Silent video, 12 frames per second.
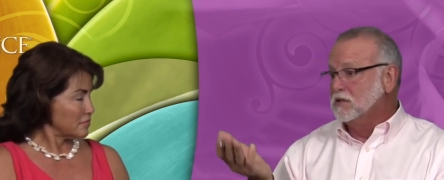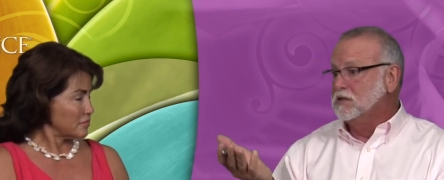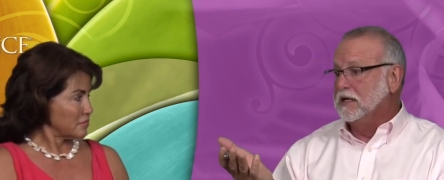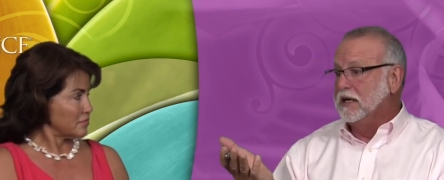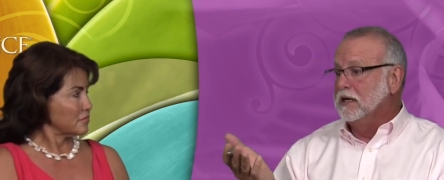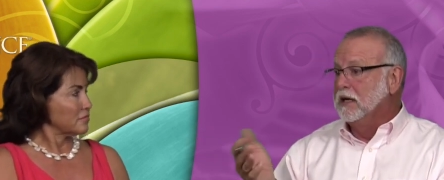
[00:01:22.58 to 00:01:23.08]

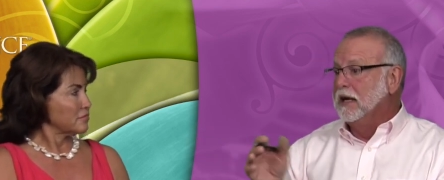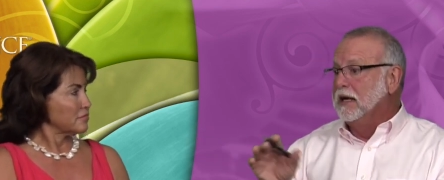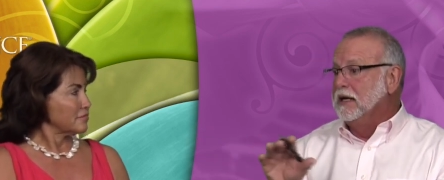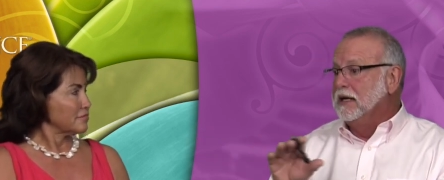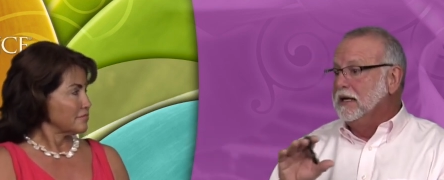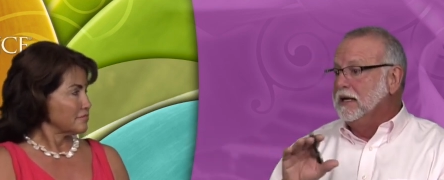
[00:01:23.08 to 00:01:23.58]
Speaker 1: just say,
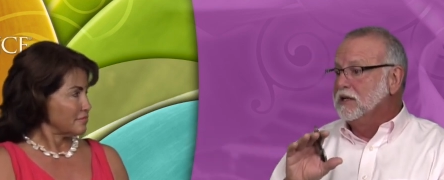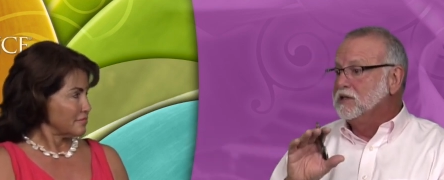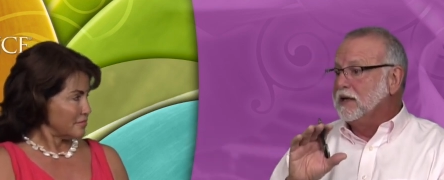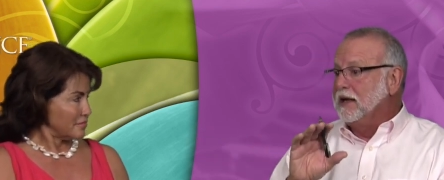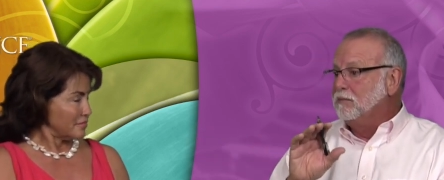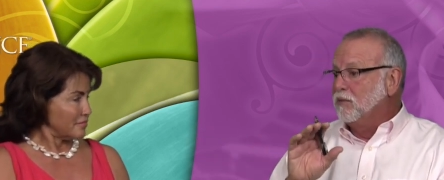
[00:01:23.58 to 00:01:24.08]

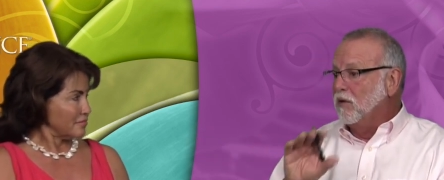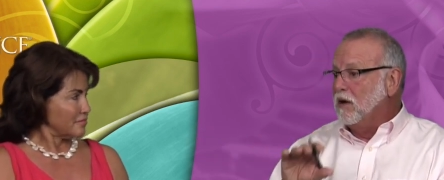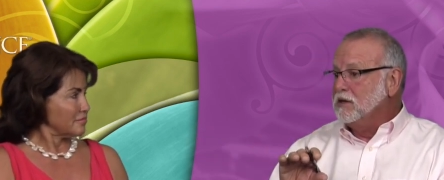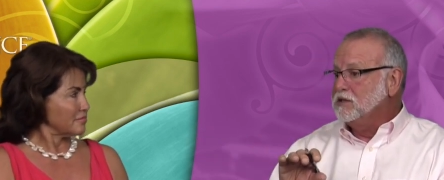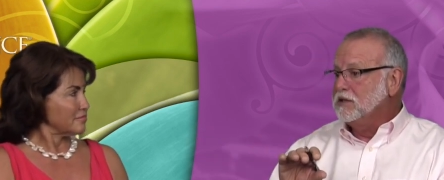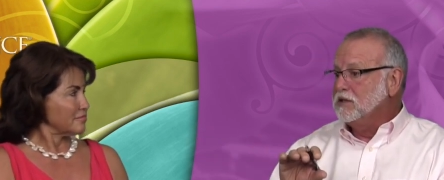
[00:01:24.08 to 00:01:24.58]
it's a
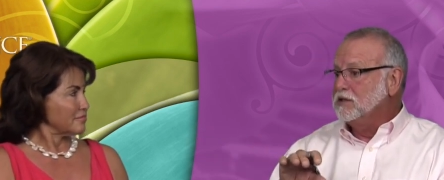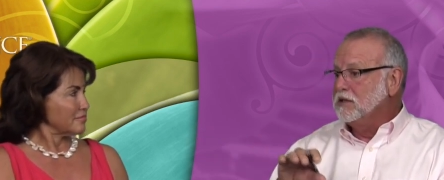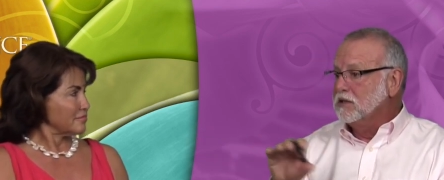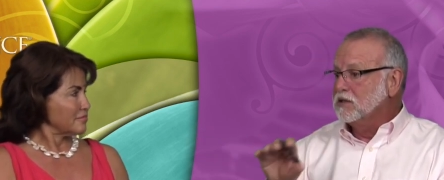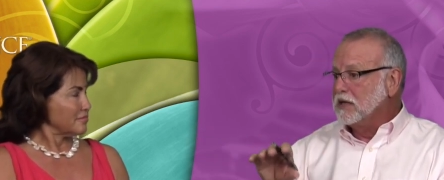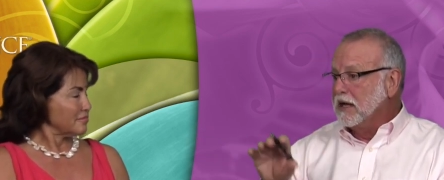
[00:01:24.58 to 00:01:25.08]
process
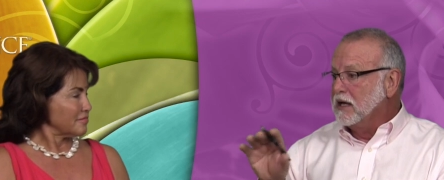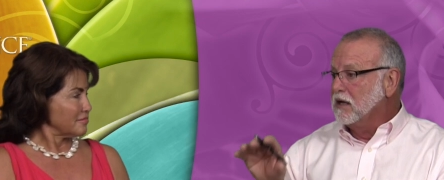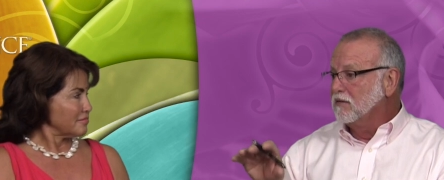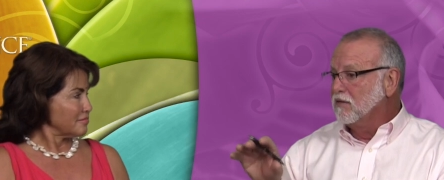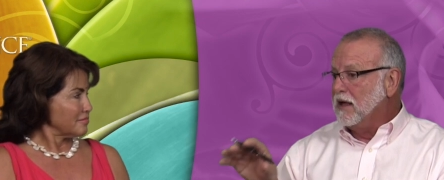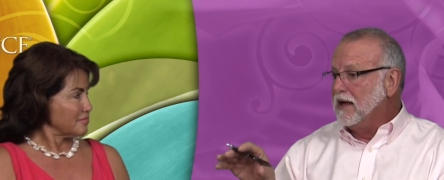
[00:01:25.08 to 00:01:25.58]
in the
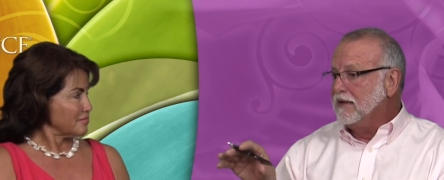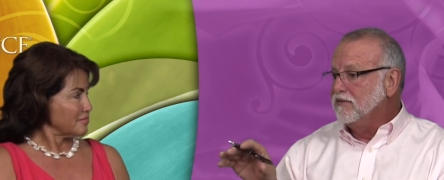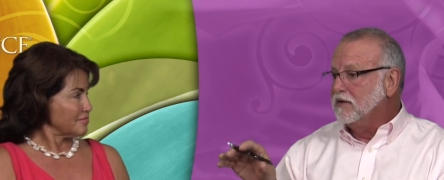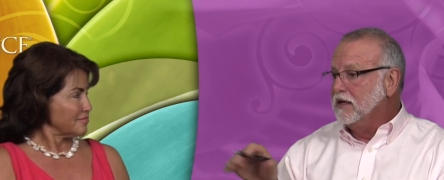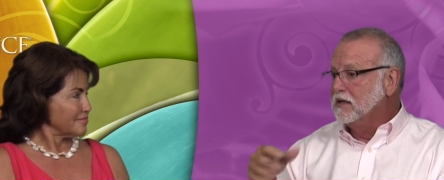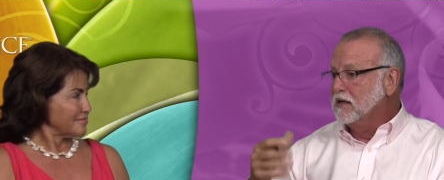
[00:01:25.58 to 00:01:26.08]
cycle of
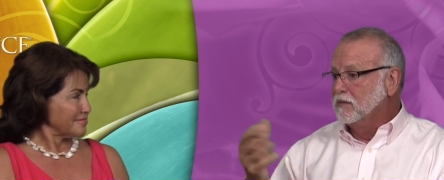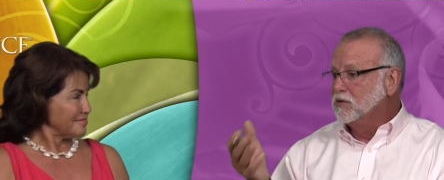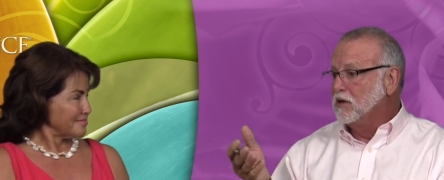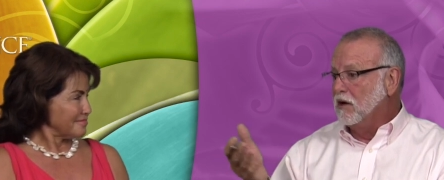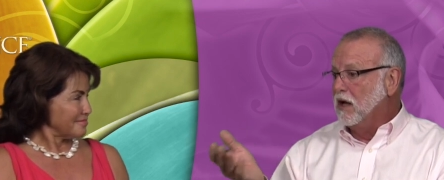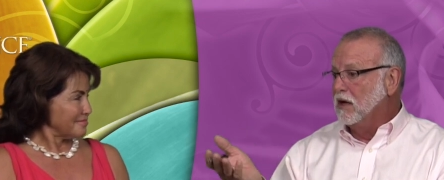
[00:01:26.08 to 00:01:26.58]
life. It
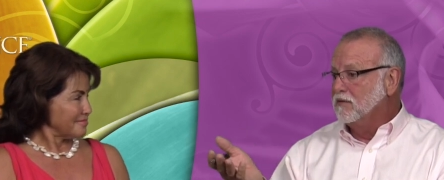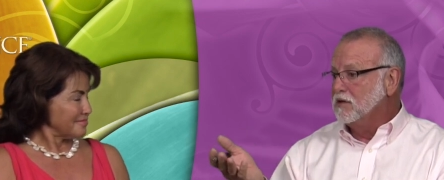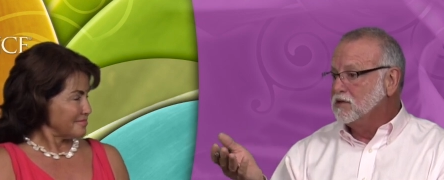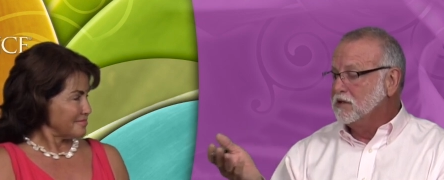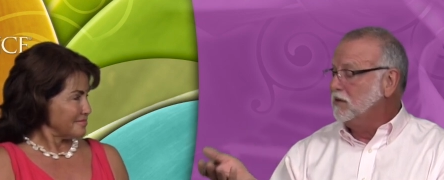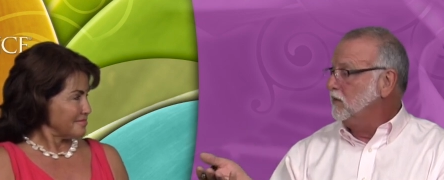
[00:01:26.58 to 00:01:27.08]
comes to all of
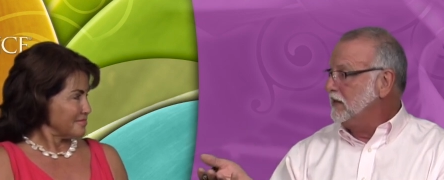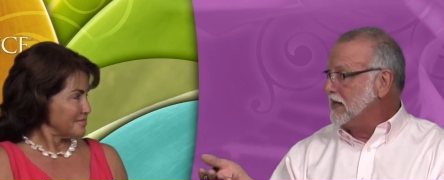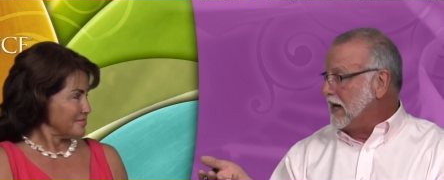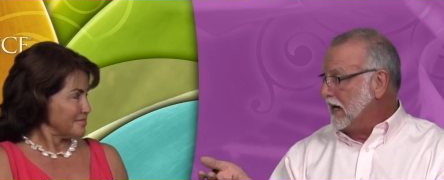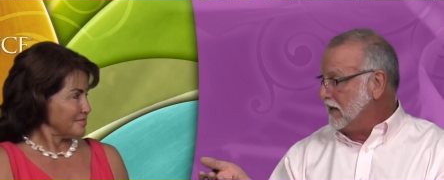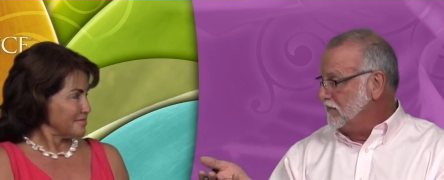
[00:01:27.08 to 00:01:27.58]
us, and then we
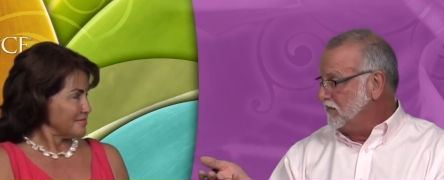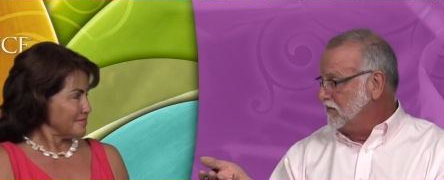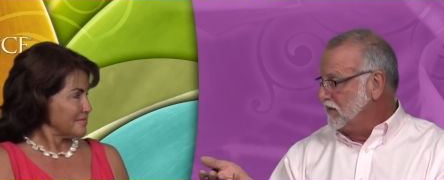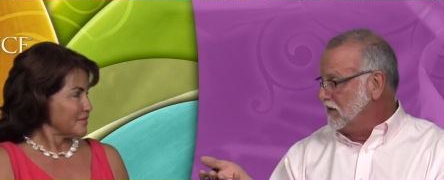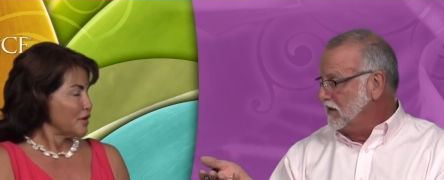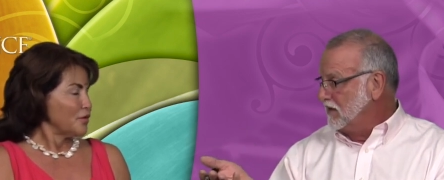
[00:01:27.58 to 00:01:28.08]
die.
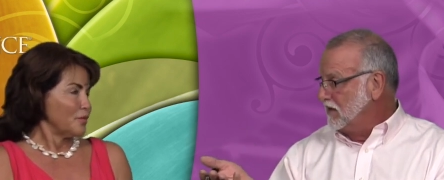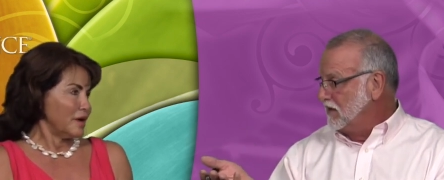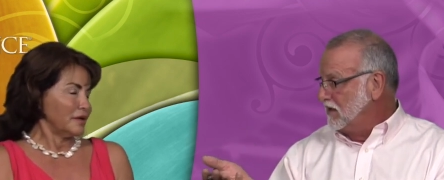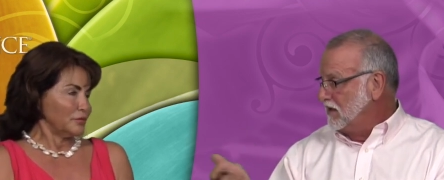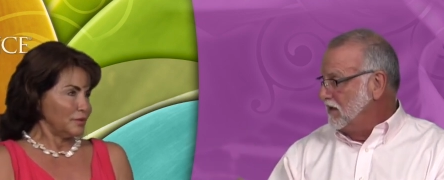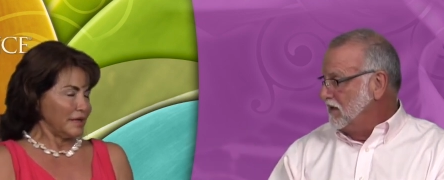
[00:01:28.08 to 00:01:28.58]

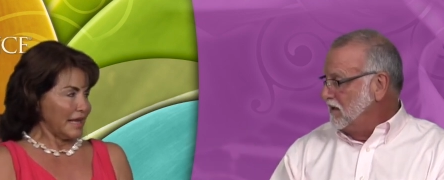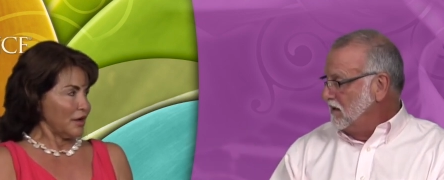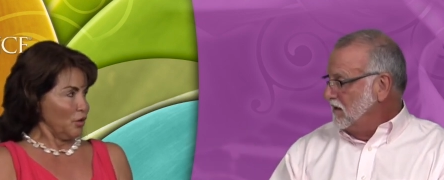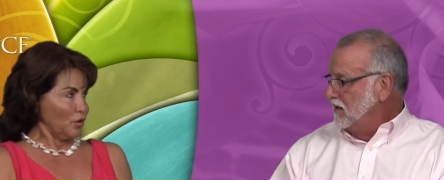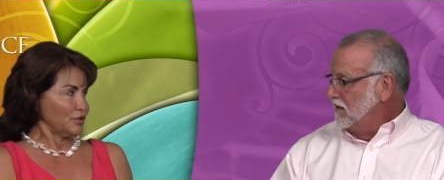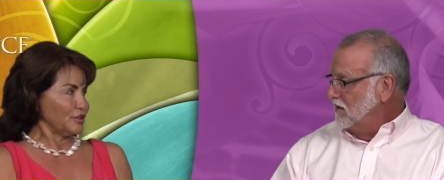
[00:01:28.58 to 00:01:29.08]
Speaker 2: Well, we
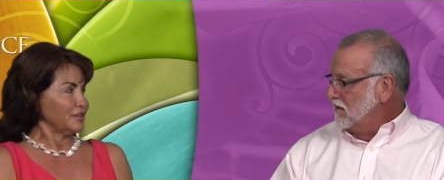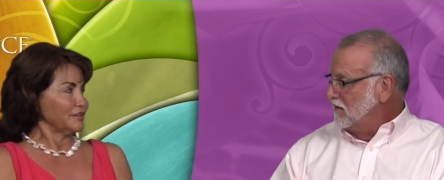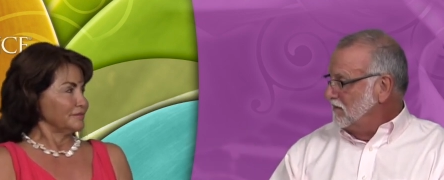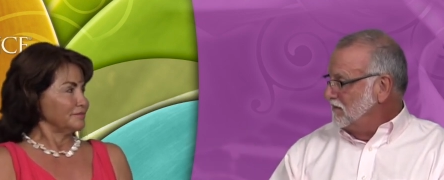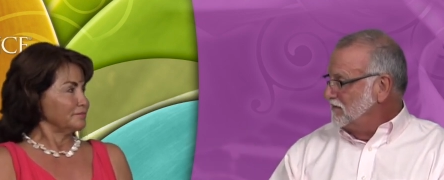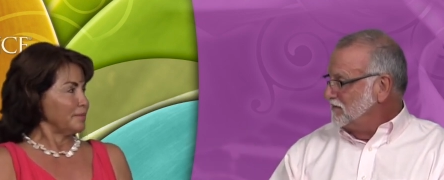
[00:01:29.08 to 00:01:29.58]
get
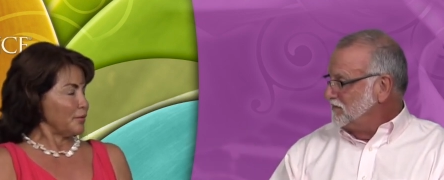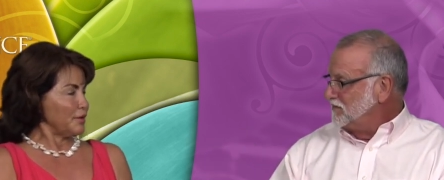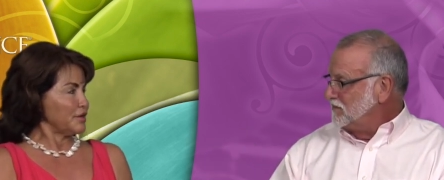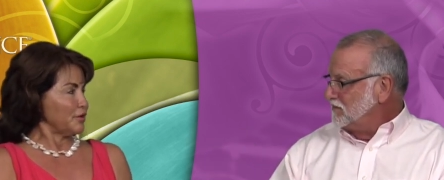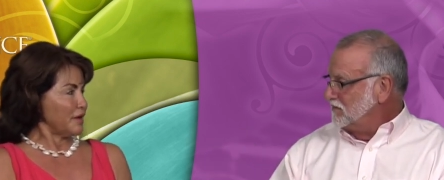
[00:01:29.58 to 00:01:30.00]
older, but we